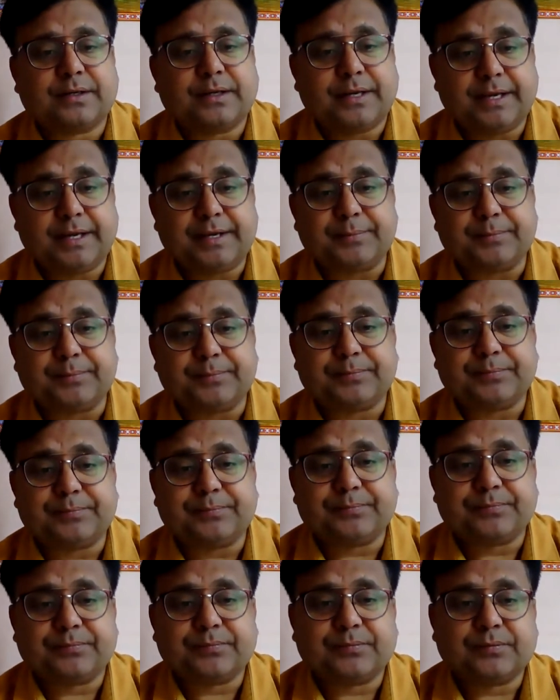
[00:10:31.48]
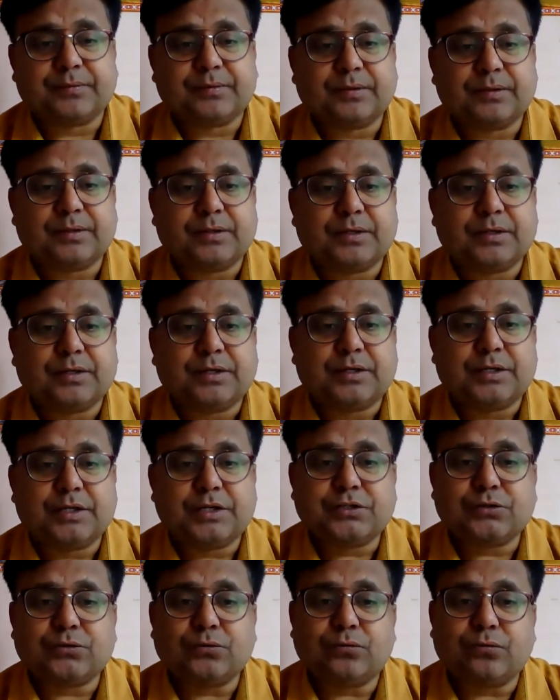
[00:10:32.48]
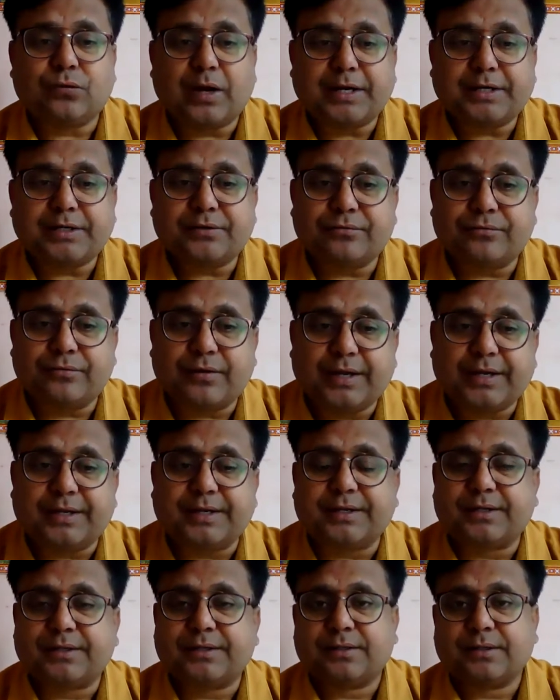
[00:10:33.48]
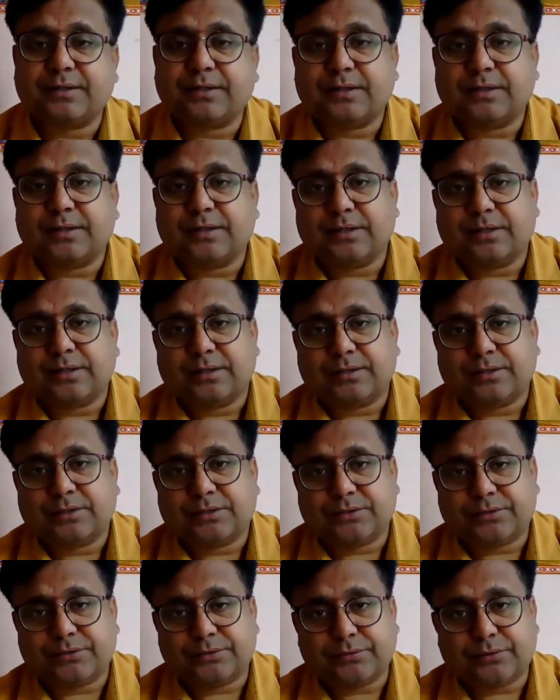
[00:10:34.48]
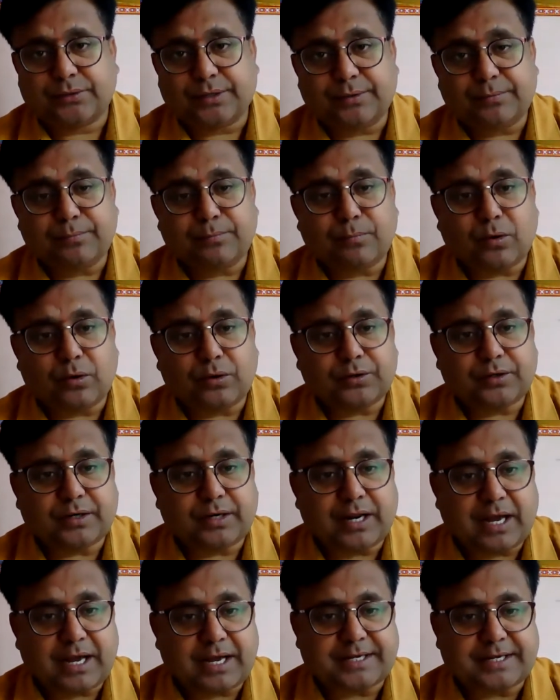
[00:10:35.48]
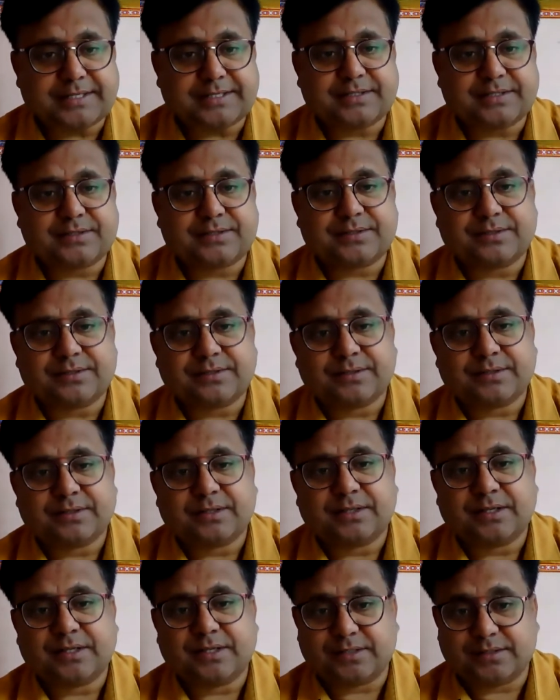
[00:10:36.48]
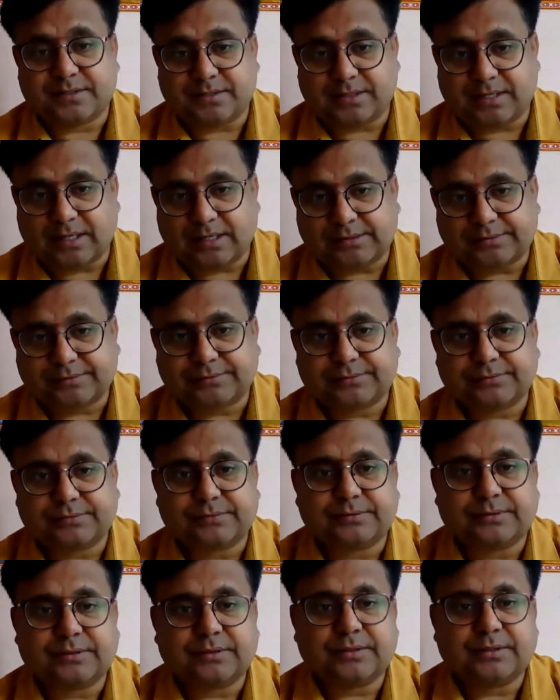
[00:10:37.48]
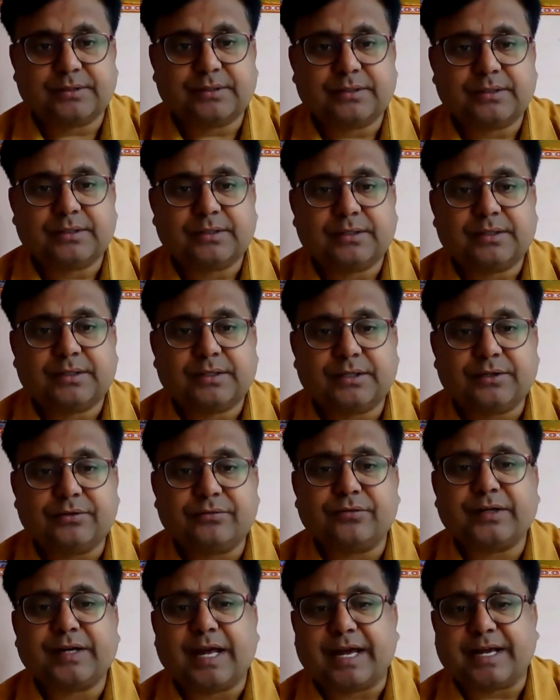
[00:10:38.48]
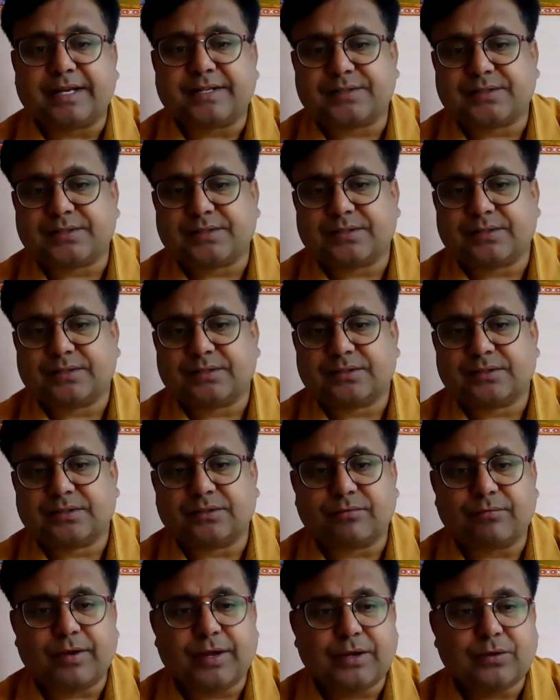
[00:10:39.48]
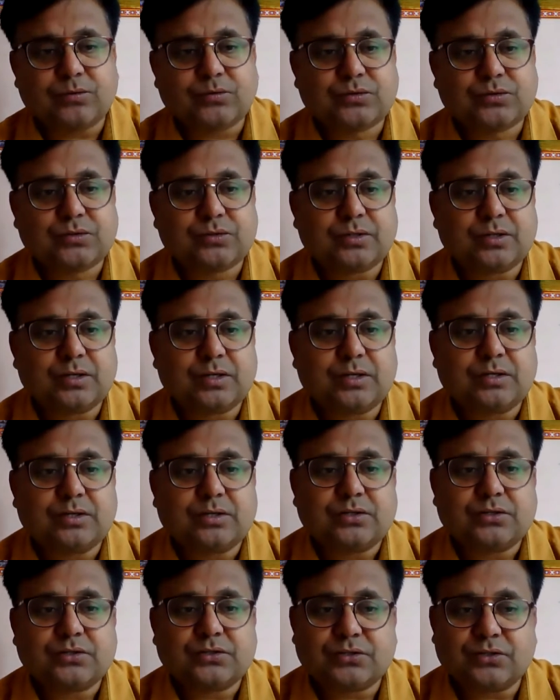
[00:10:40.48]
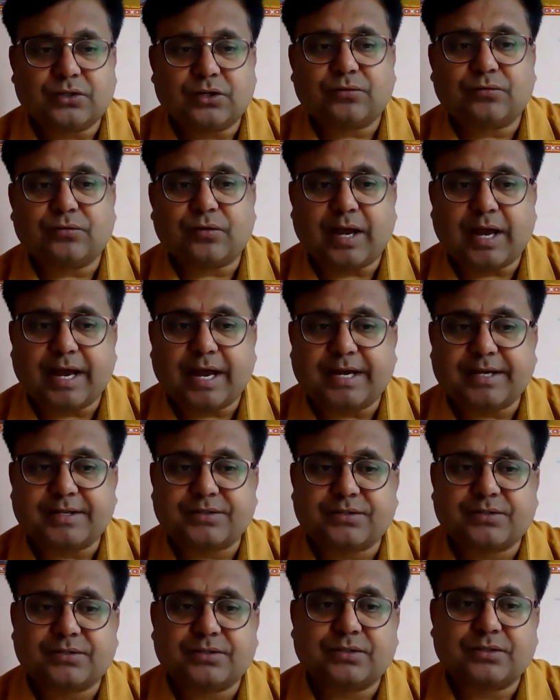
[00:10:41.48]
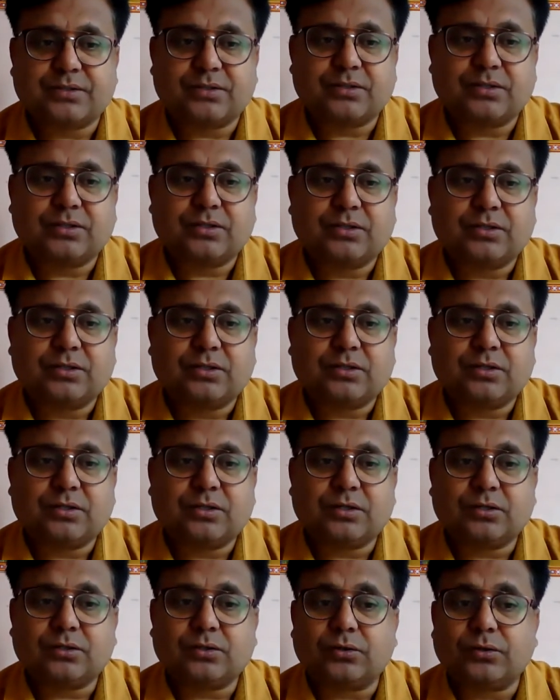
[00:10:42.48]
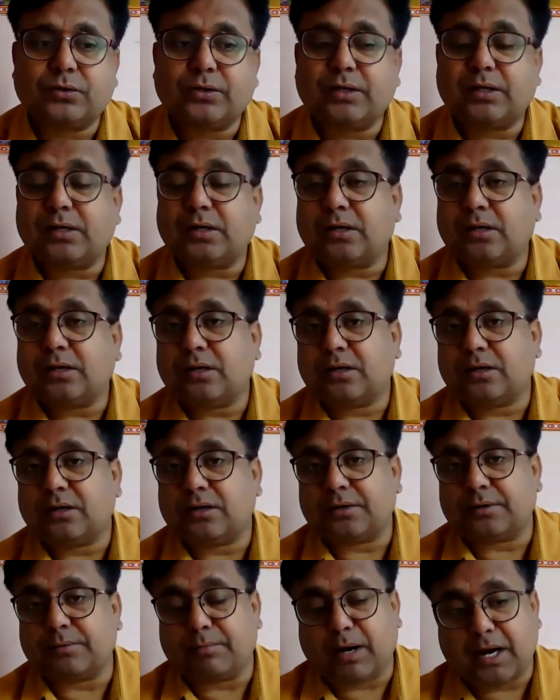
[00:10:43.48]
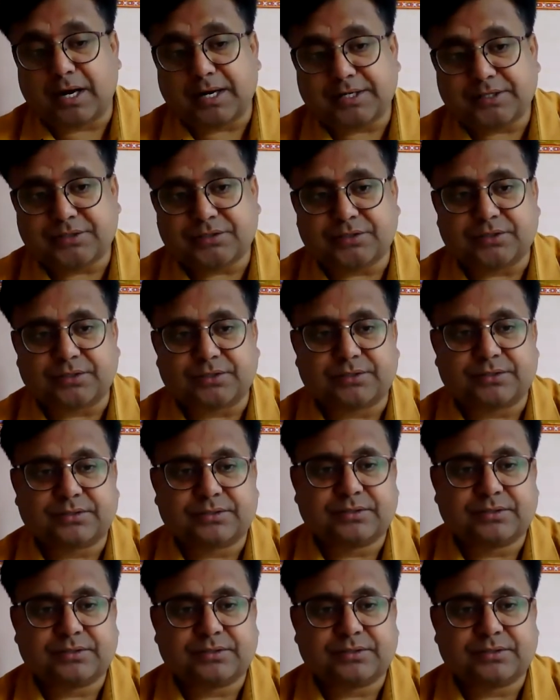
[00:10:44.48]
aim is to find a way to immortalize his love, even as the waves serve as a cruel reminder